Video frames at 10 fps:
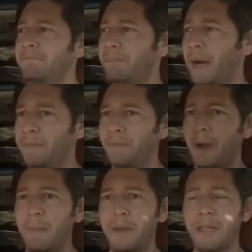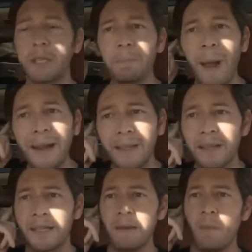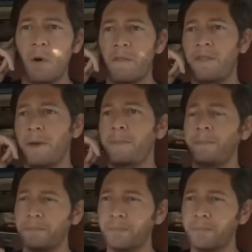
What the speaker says: but I'm expecting to see more of them.